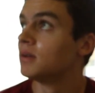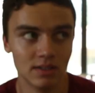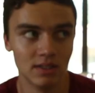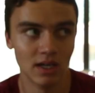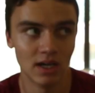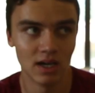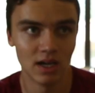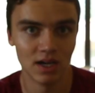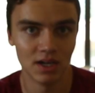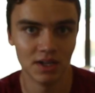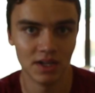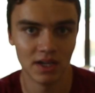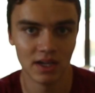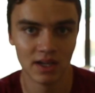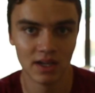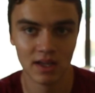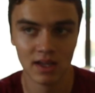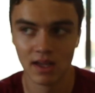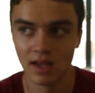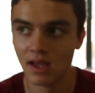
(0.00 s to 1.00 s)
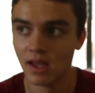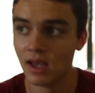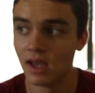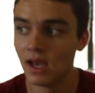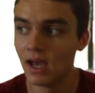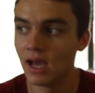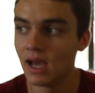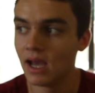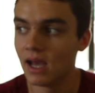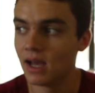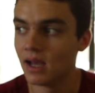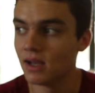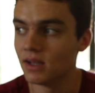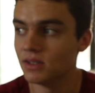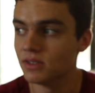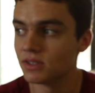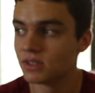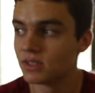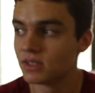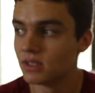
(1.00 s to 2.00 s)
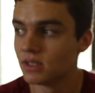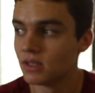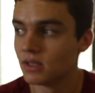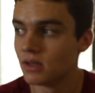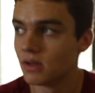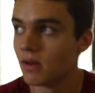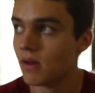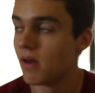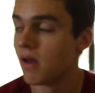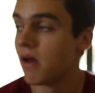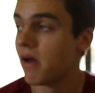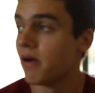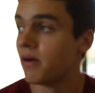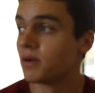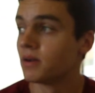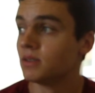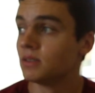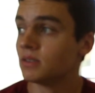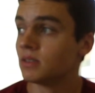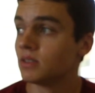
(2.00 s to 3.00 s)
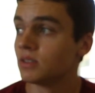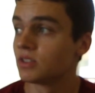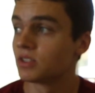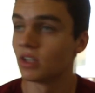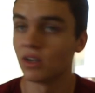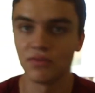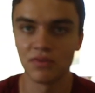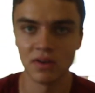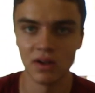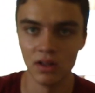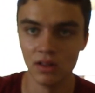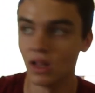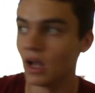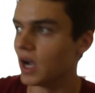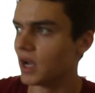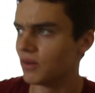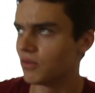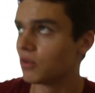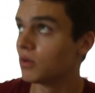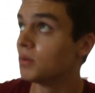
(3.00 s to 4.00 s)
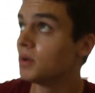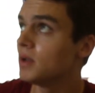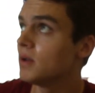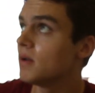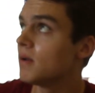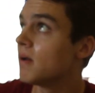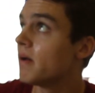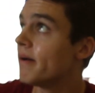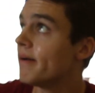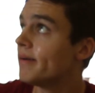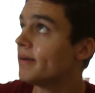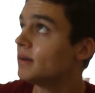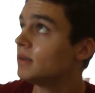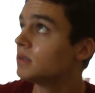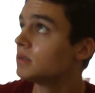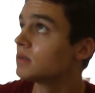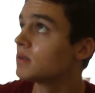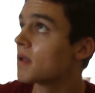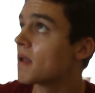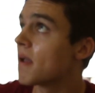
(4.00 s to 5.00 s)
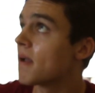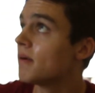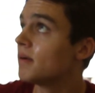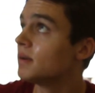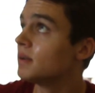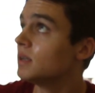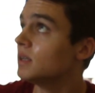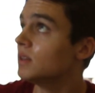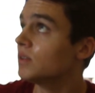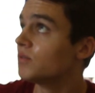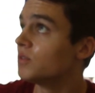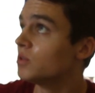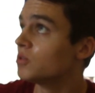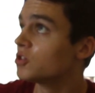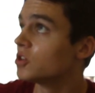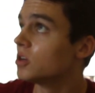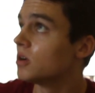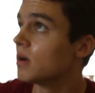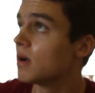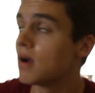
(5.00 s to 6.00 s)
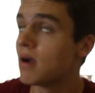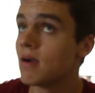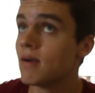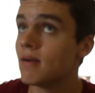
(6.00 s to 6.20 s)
God has stuff aligned for me in the future.